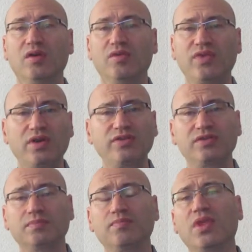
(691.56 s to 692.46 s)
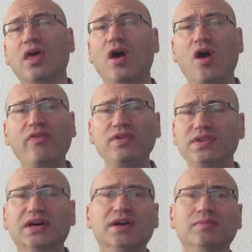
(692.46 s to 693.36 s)
First,
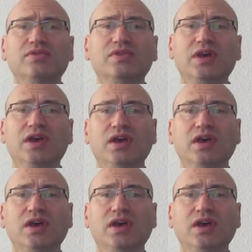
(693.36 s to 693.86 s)
oftentimes,